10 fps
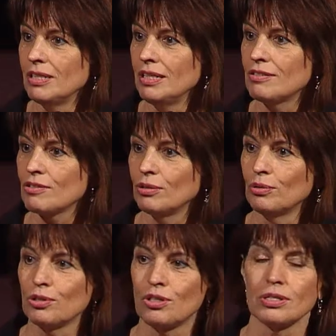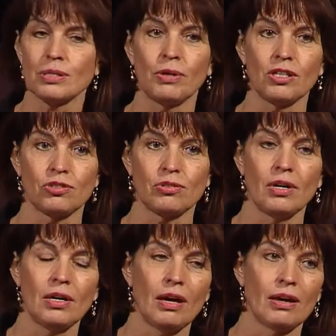need solutions which
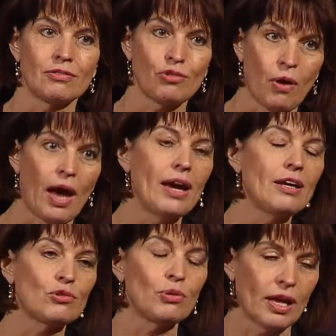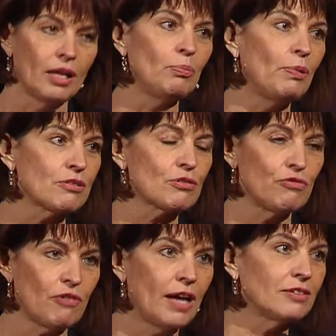try to help us to
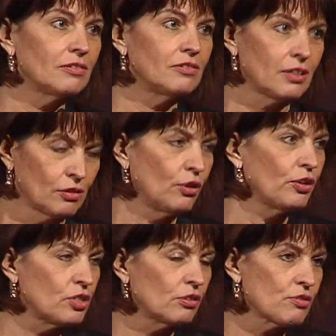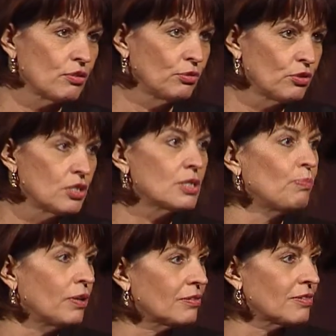find the technological solutions,
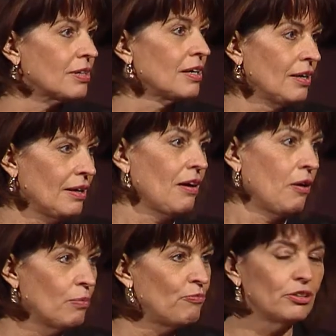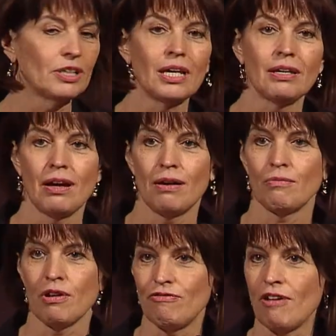but hopefully
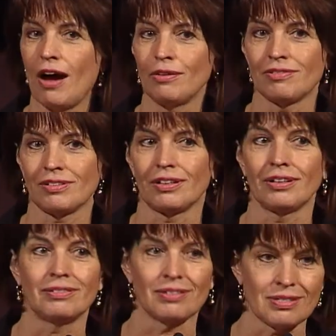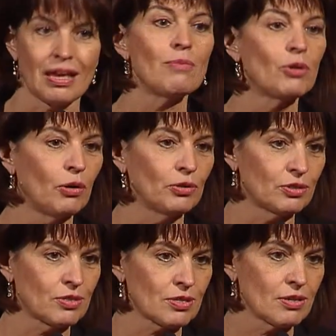without the same
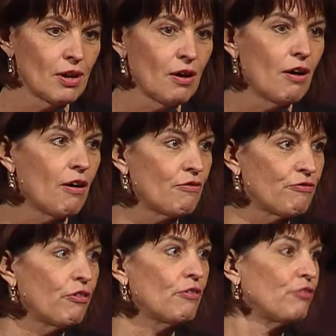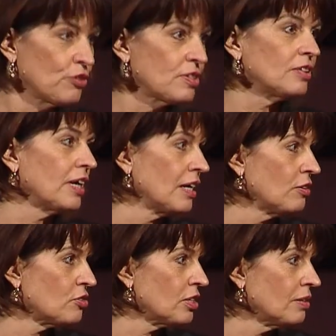costs of fossil
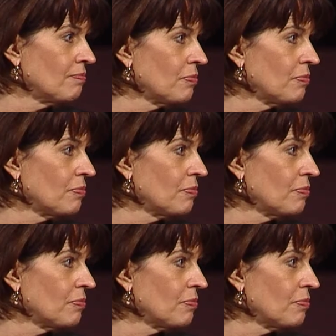energy.